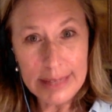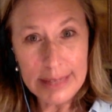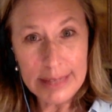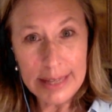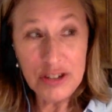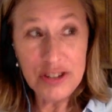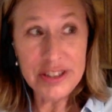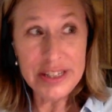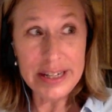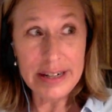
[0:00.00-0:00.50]

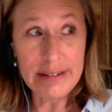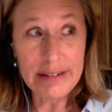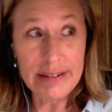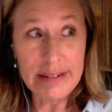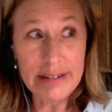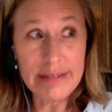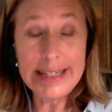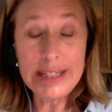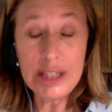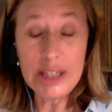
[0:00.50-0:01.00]
And
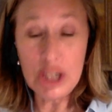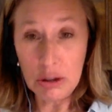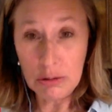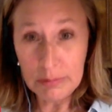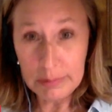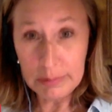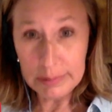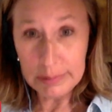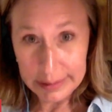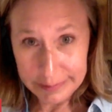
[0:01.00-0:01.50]
they
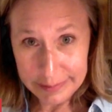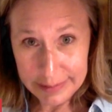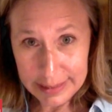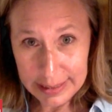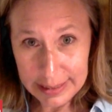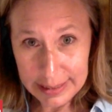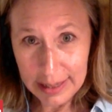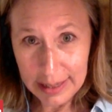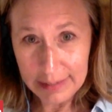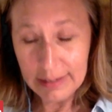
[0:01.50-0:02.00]
don't live
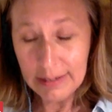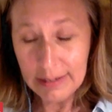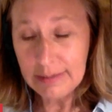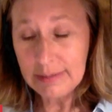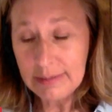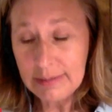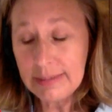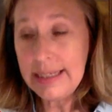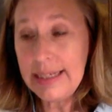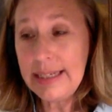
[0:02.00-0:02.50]

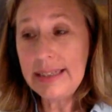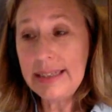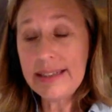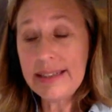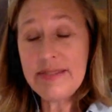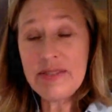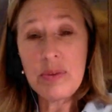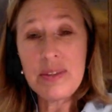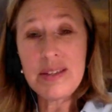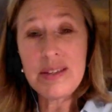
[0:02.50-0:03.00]
together. He
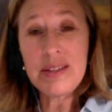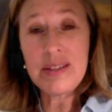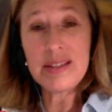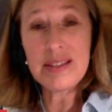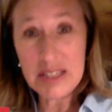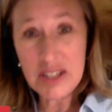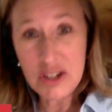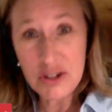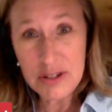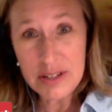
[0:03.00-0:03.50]
lives with his
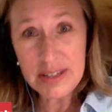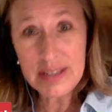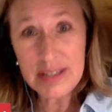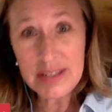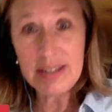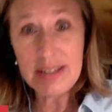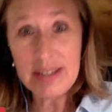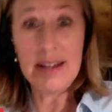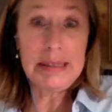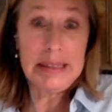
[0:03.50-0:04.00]
mistress.
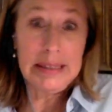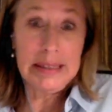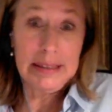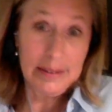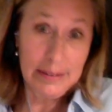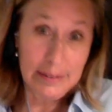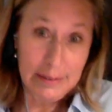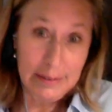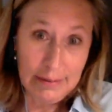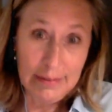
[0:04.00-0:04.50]
I'm like,
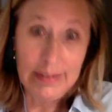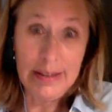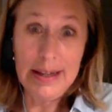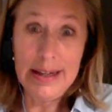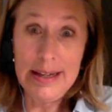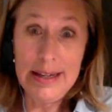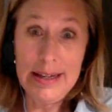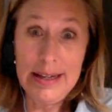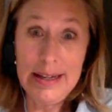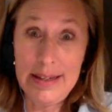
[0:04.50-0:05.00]

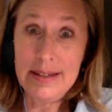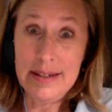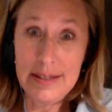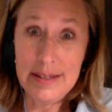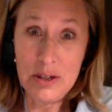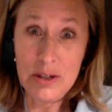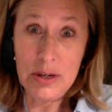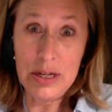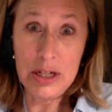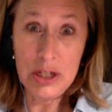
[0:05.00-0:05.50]
it's an
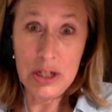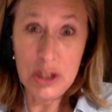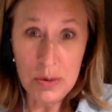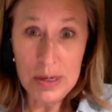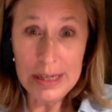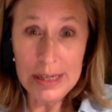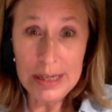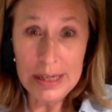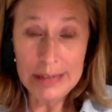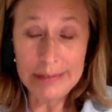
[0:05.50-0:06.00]
estranged
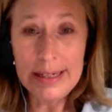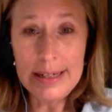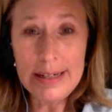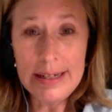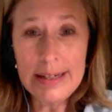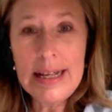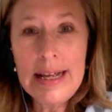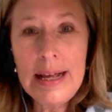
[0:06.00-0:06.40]
wife, right?